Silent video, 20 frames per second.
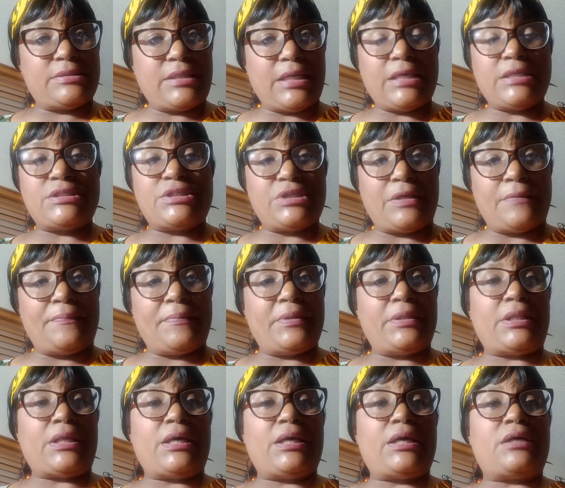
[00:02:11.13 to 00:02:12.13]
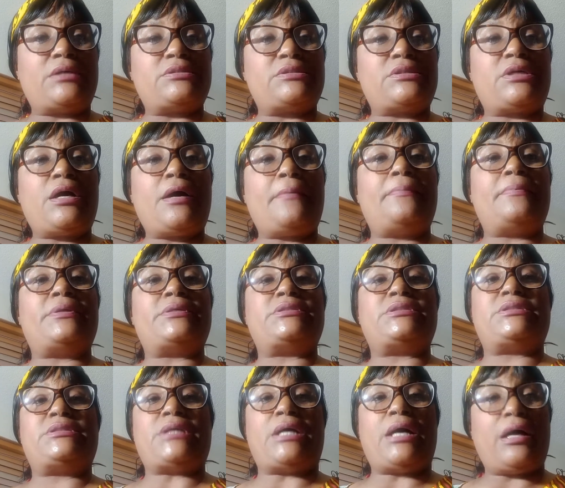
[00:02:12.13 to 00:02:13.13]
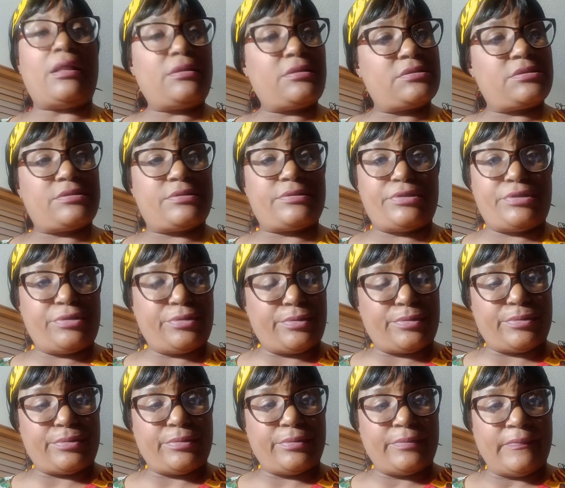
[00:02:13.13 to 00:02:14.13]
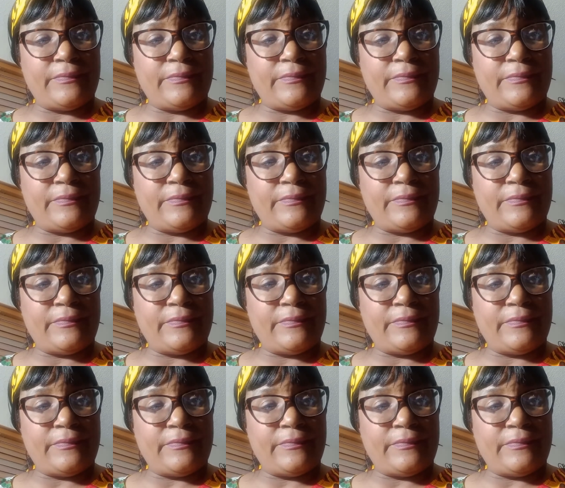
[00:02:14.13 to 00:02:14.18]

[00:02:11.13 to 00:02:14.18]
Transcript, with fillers: They jumping like a couple of dollars or two.